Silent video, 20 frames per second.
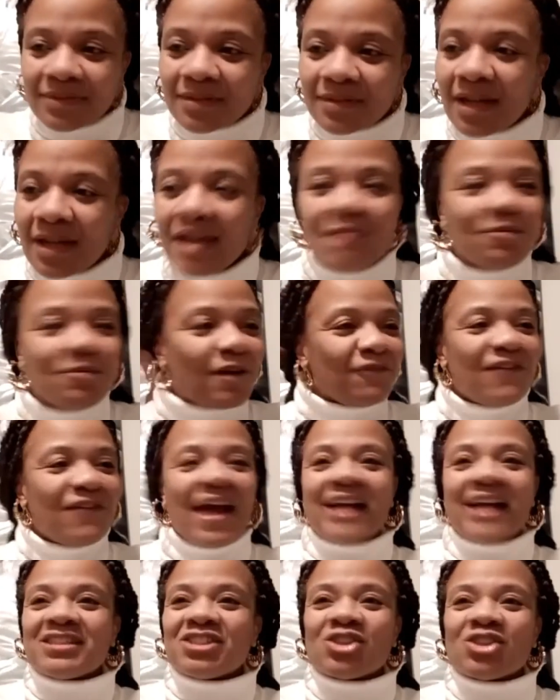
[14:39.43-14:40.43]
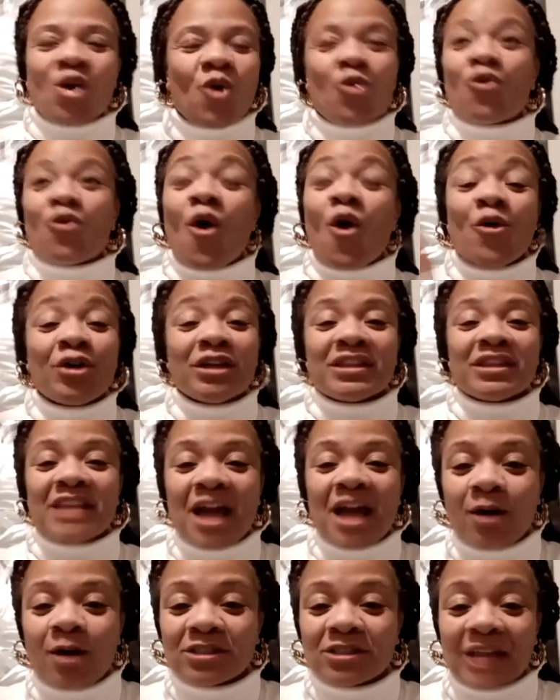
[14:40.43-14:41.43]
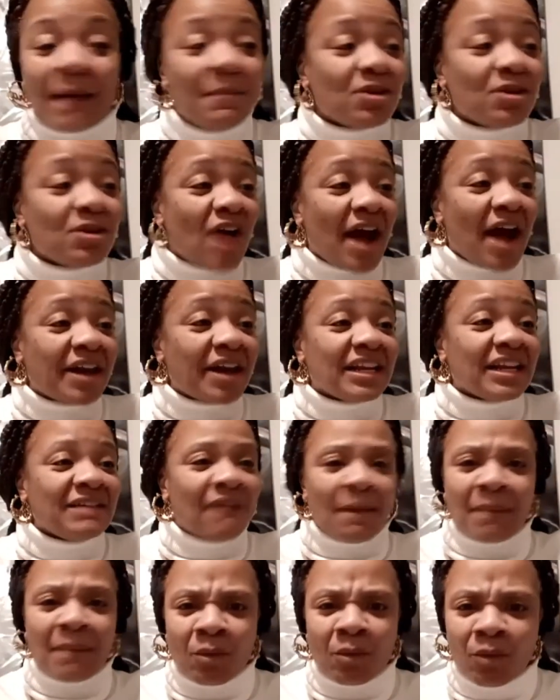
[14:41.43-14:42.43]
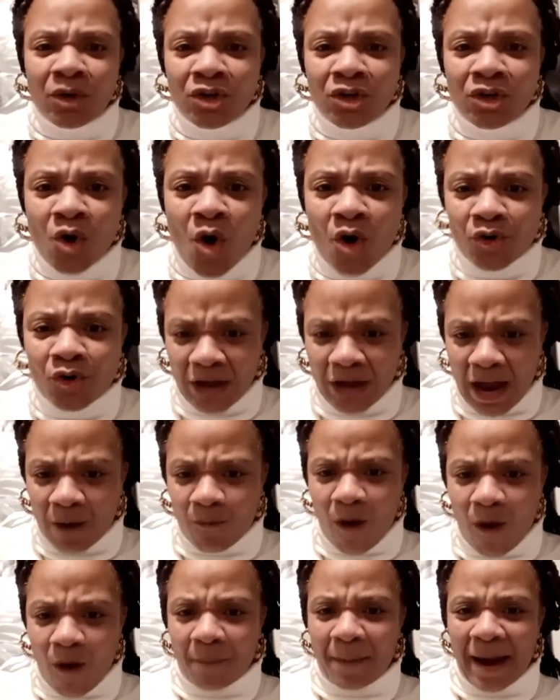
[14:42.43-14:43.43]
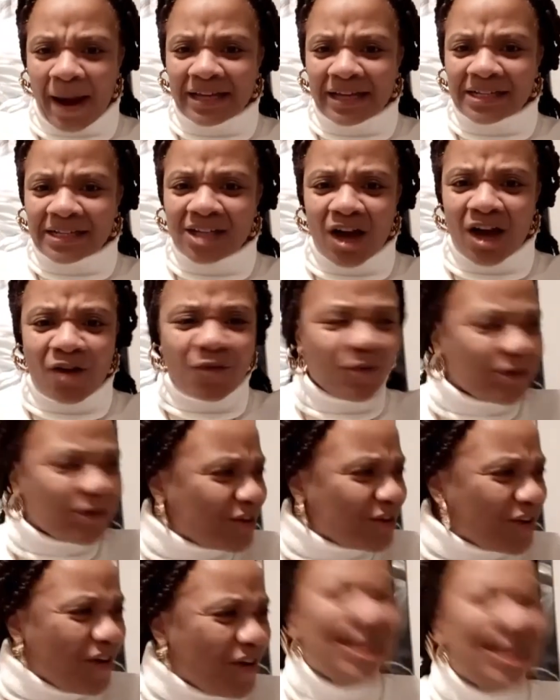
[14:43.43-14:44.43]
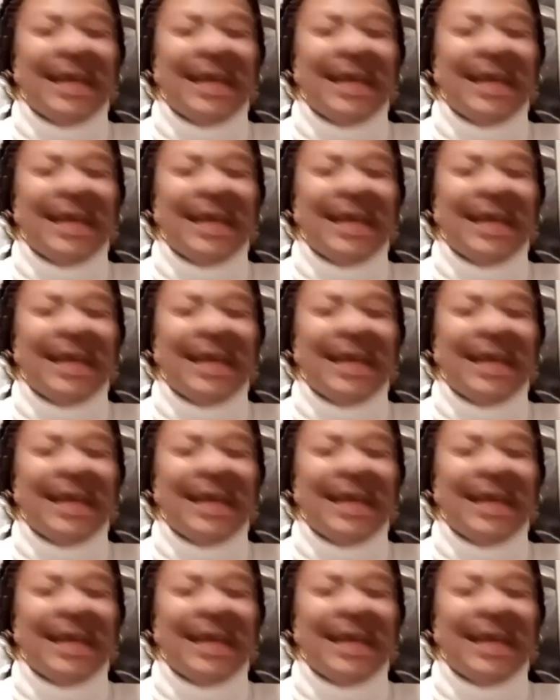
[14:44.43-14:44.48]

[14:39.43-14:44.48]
in my fashion show, grown adults, they be trying to leave. I'm like, where you going? You can't walk by yourself. Where you go?